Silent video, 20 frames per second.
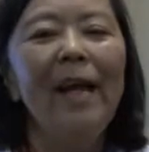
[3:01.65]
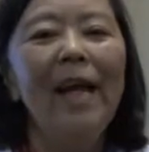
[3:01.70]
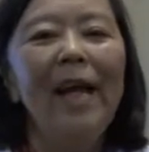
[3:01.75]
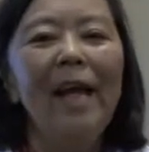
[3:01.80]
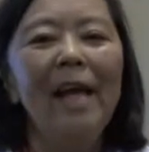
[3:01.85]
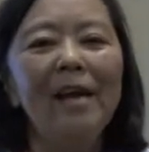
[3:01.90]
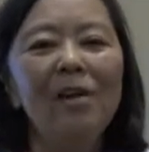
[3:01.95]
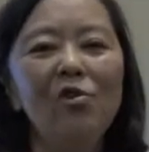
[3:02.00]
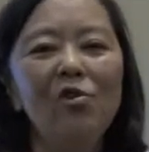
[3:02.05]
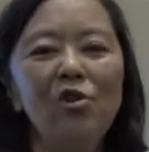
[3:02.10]

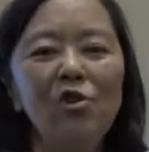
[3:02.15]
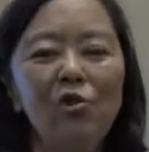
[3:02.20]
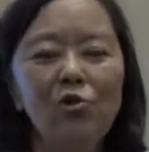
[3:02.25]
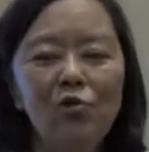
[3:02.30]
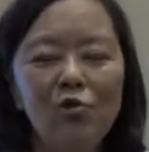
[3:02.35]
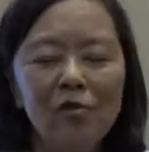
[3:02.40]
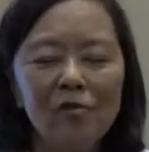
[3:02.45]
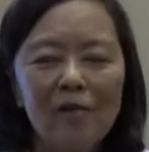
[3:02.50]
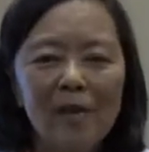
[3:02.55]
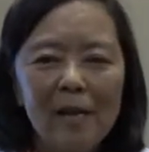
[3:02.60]
and you
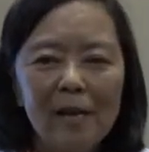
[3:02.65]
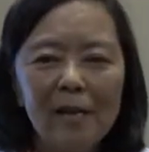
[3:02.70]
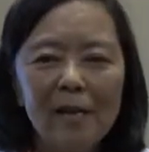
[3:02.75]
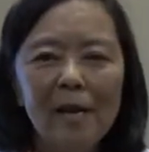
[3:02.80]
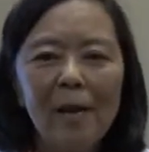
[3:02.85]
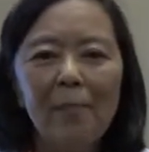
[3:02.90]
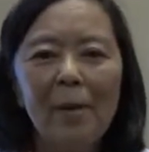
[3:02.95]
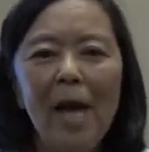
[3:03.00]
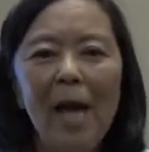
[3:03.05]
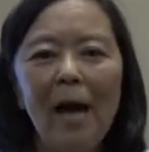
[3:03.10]
just
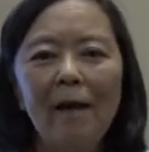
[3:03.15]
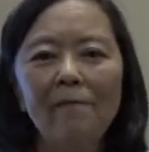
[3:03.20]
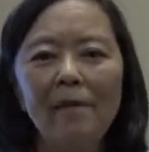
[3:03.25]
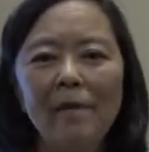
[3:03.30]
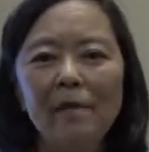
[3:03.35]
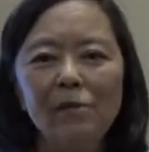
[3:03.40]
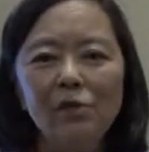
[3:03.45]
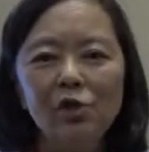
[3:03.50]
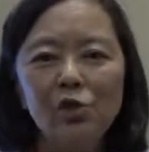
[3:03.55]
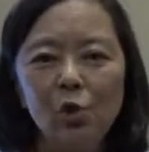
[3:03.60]
ended up
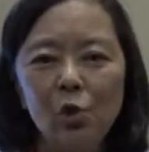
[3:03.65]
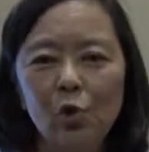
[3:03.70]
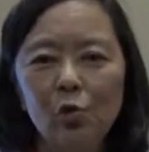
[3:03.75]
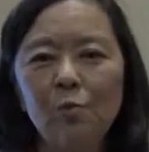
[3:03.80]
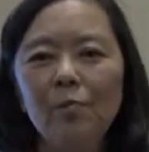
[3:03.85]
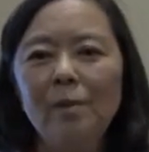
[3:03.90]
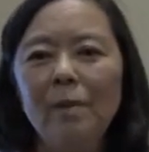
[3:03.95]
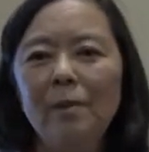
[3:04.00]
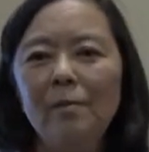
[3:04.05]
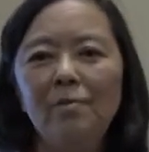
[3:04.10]
having
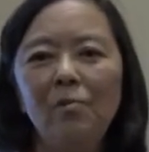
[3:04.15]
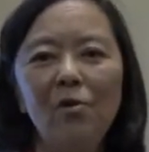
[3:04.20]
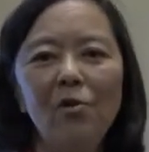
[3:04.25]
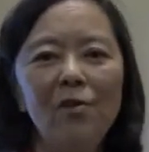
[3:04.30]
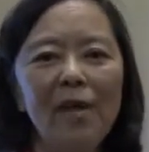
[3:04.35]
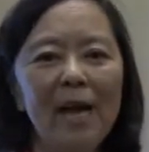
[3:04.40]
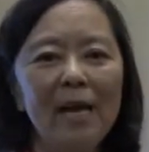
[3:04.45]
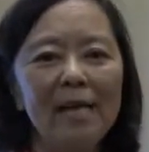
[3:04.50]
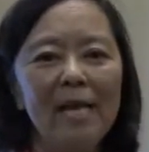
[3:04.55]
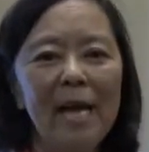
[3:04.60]
certain people
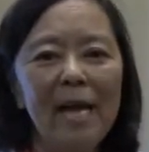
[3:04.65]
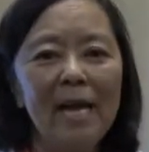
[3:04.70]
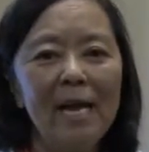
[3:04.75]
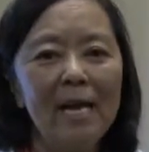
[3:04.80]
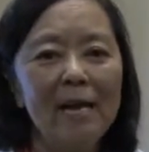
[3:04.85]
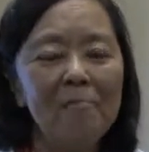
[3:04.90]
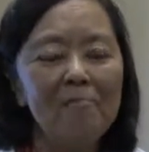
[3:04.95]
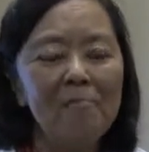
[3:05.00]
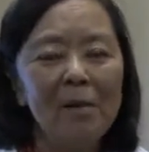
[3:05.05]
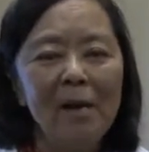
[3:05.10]
that
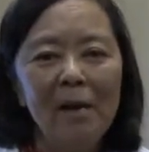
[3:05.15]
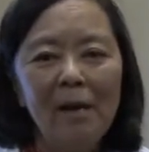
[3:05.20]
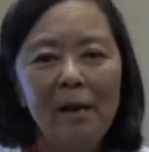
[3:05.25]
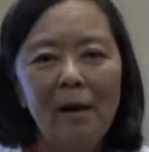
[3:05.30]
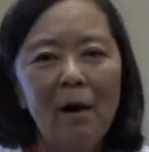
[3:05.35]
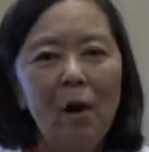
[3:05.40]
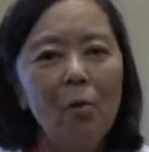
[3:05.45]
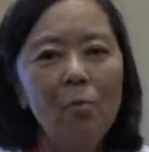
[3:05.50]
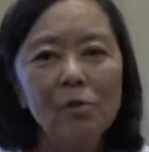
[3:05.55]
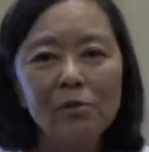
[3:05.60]
came
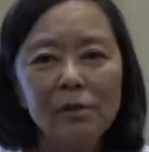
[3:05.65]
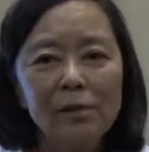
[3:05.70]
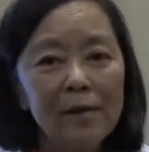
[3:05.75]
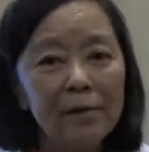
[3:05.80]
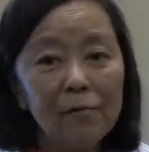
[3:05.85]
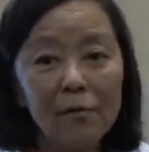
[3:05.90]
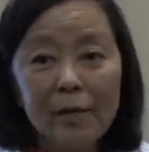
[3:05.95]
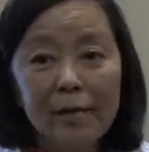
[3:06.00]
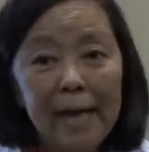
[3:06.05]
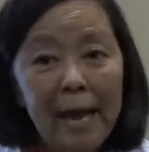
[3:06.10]
almost
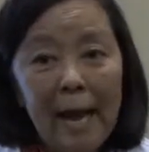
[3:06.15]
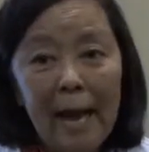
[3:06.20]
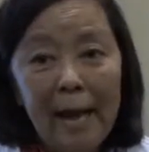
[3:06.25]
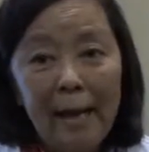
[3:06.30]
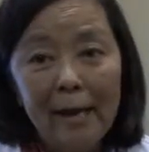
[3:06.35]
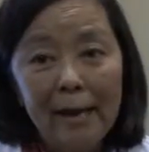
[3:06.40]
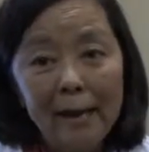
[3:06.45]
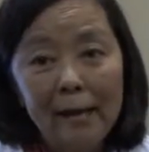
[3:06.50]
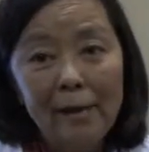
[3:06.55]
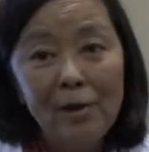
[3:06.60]
every
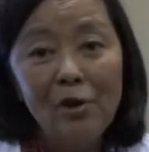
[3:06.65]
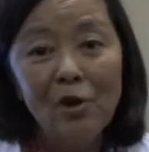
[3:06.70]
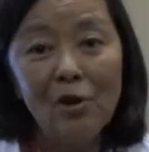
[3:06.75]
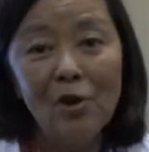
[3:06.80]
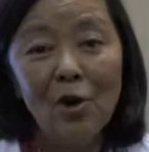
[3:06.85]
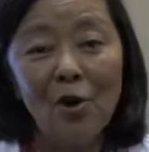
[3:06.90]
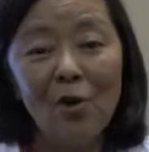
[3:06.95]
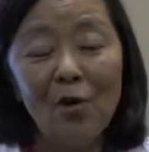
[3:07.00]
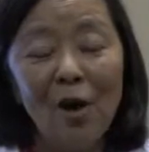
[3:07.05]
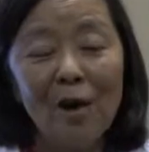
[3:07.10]
day you
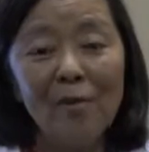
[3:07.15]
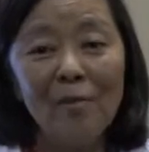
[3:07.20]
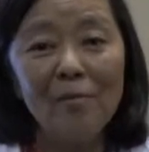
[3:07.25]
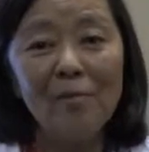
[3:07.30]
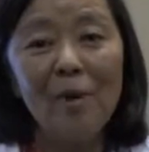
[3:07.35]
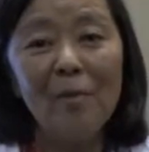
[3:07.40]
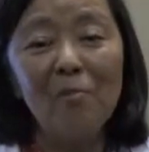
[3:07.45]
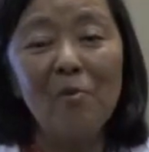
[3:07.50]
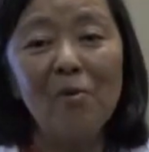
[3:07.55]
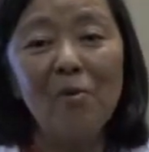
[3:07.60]
know i
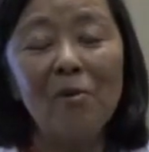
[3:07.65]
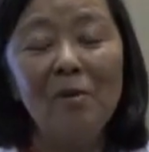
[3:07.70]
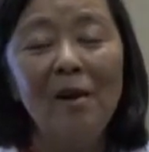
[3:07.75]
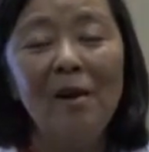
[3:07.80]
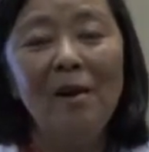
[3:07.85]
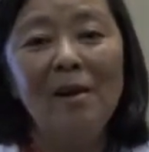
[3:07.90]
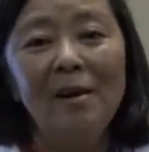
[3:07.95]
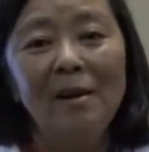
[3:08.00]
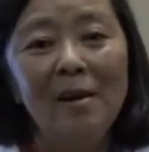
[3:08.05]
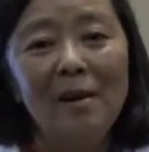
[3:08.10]
remember
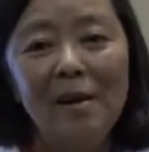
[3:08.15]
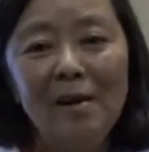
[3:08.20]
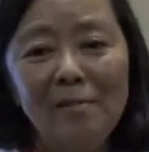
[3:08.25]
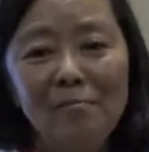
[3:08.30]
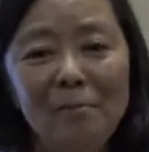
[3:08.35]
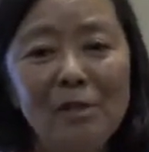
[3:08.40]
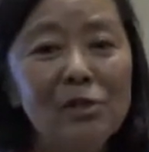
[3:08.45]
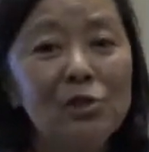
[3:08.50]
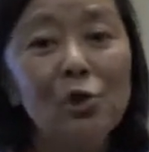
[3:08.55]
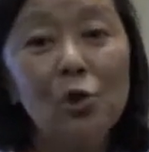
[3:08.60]
uh,
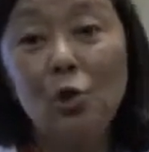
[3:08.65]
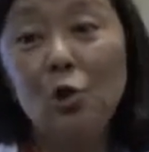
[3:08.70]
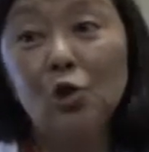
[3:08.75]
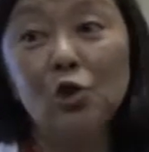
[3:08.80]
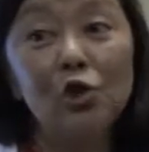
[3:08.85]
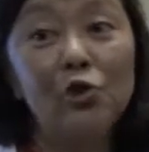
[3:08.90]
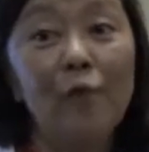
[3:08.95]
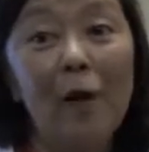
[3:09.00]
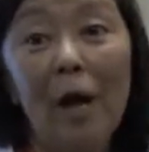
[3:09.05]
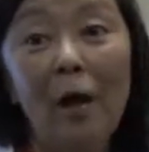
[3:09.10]
mr
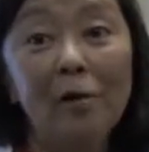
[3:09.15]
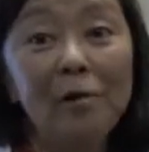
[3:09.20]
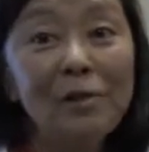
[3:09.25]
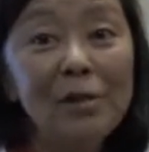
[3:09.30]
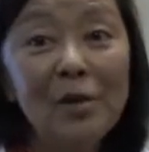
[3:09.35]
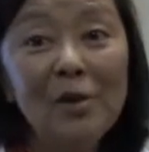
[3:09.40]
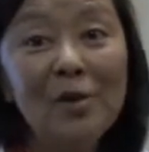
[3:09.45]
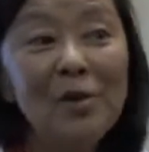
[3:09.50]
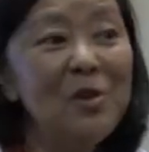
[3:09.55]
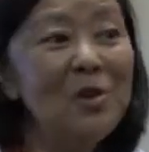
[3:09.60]

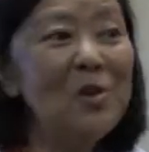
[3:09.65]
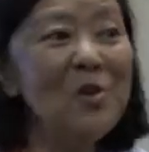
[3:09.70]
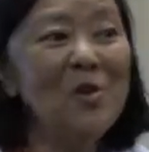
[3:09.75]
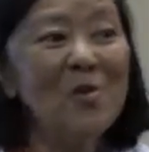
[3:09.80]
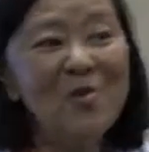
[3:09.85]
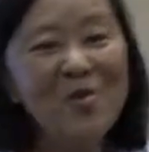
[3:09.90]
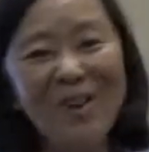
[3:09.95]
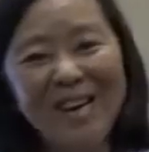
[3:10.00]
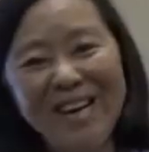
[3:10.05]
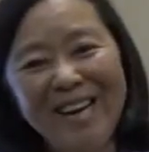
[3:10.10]
hirschfeld you
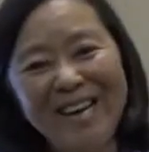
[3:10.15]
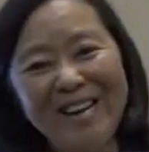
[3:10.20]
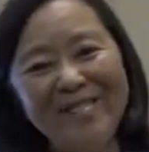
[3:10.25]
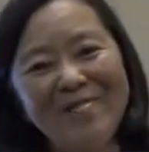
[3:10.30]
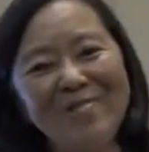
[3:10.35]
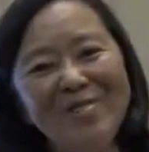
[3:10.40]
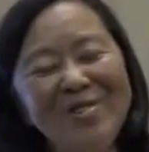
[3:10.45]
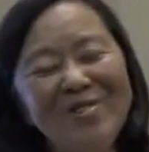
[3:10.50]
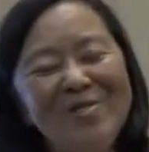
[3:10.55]
know uh,